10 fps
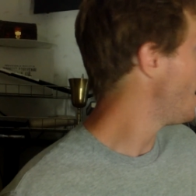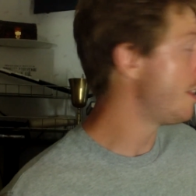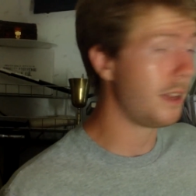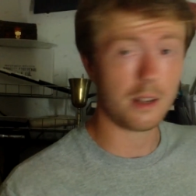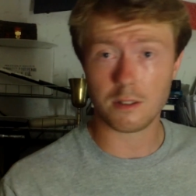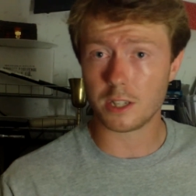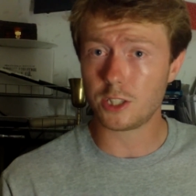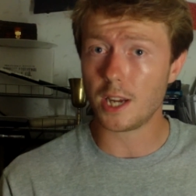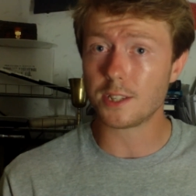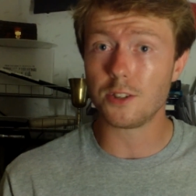and then it'll
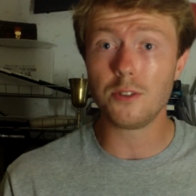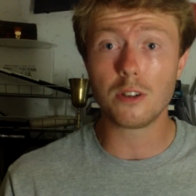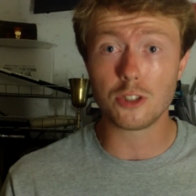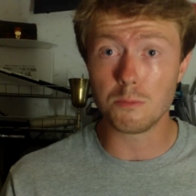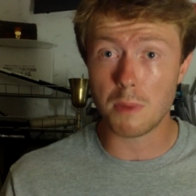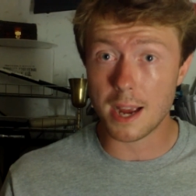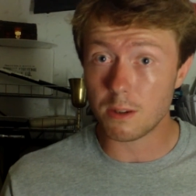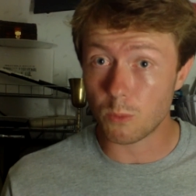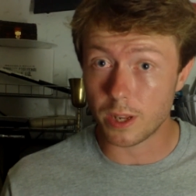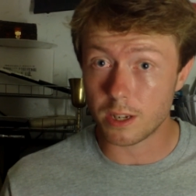get checked, and who knows, you
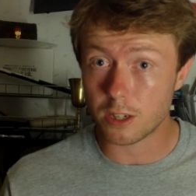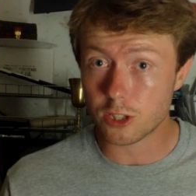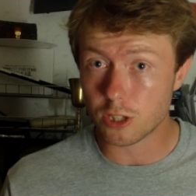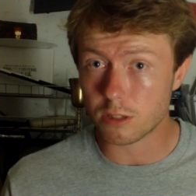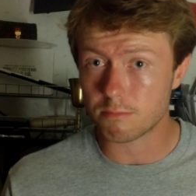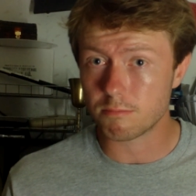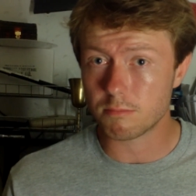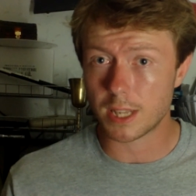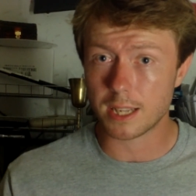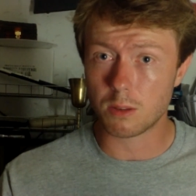might win a shirt
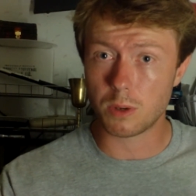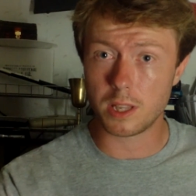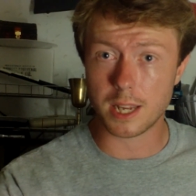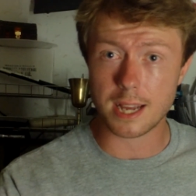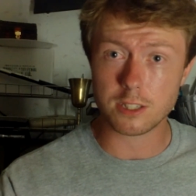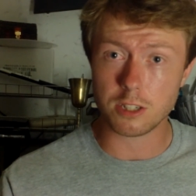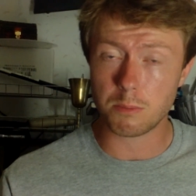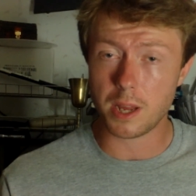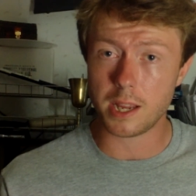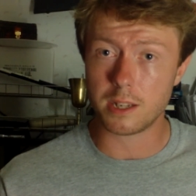like the one that
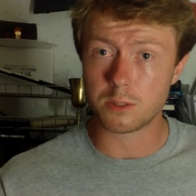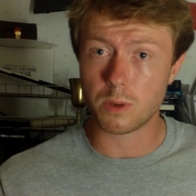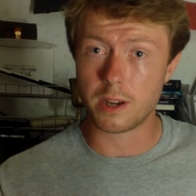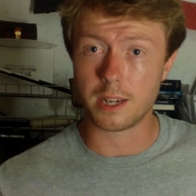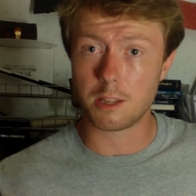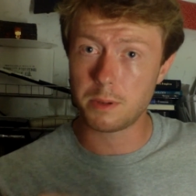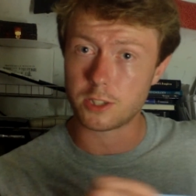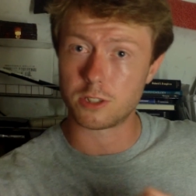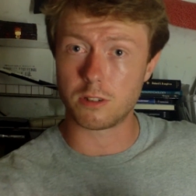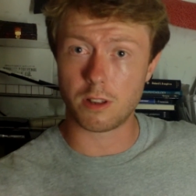Cassiope is wearing in the
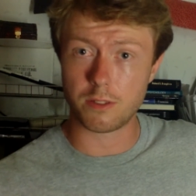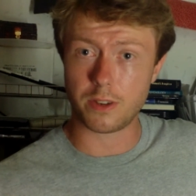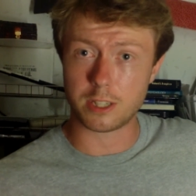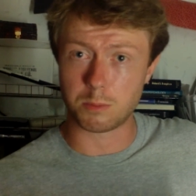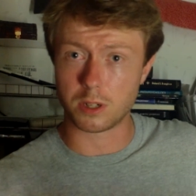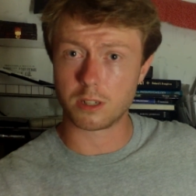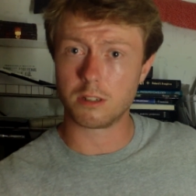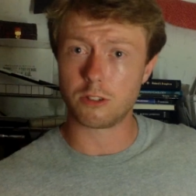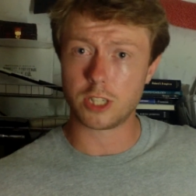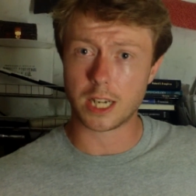picture on the Facebook.
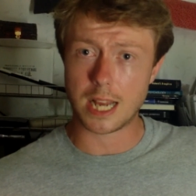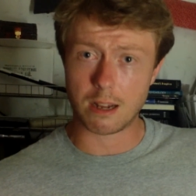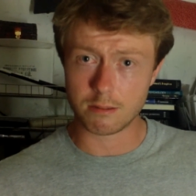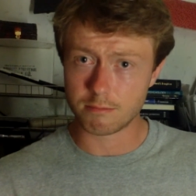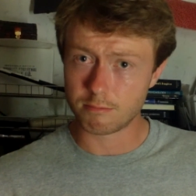Go check it out.